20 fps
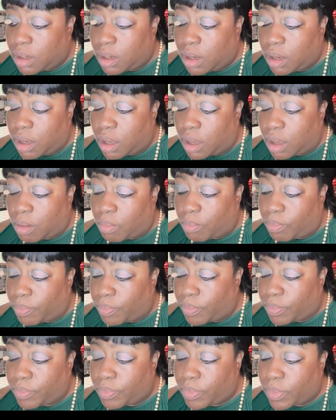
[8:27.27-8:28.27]

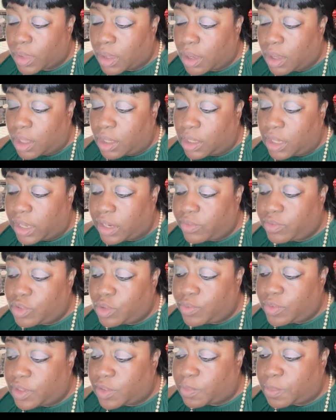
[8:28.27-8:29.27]
A lot of
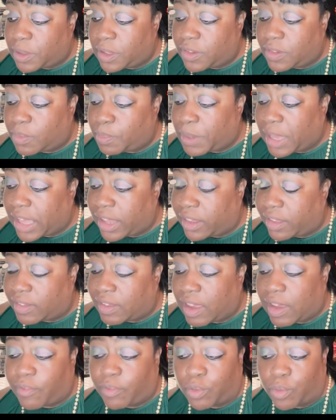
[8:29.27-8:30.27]
Juvia's Place palettes
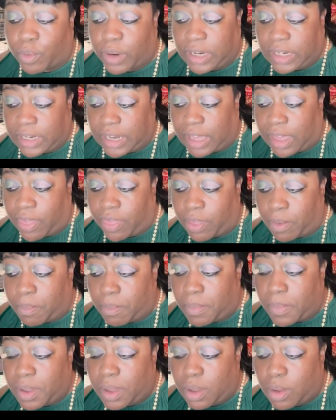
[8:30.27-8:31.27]
have green in
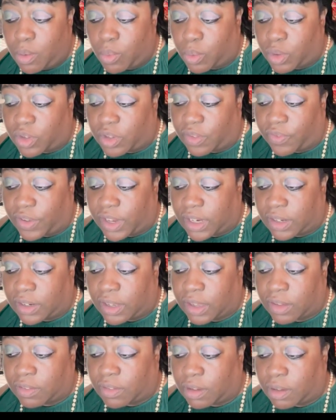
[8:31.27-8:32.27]
them, which is
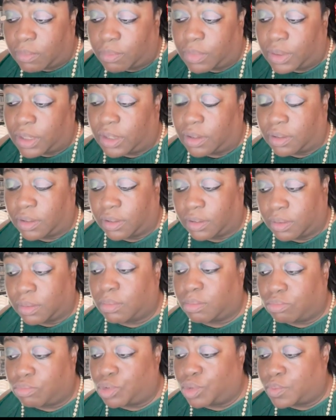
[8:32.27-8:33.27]
fantastic because
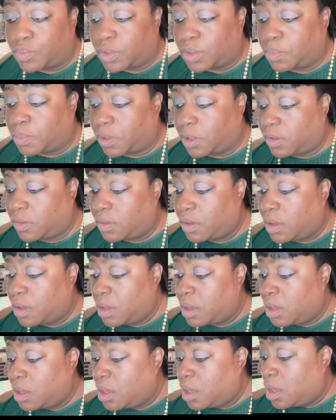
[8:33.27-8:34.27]
Juvia's Place.
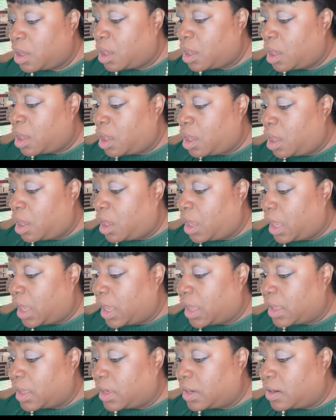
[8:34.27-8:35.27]

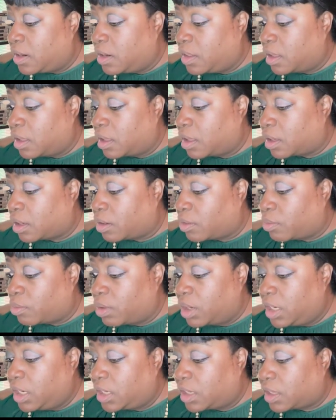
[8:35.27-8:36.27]
And the
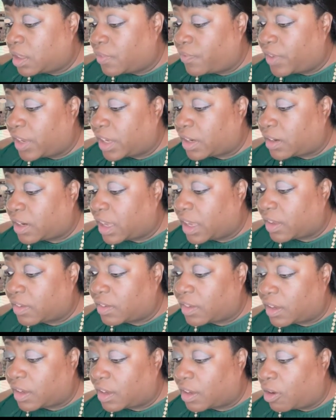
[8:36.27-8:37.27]
green is
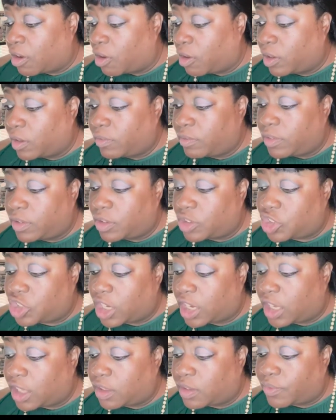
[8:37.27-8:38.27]
fantastic. All of the
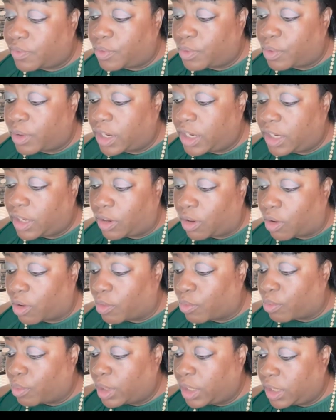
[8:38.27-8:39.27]
shades of green are
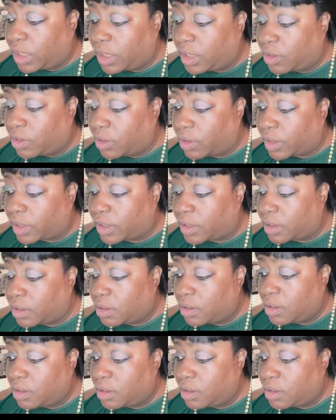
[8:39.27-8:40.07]
really good.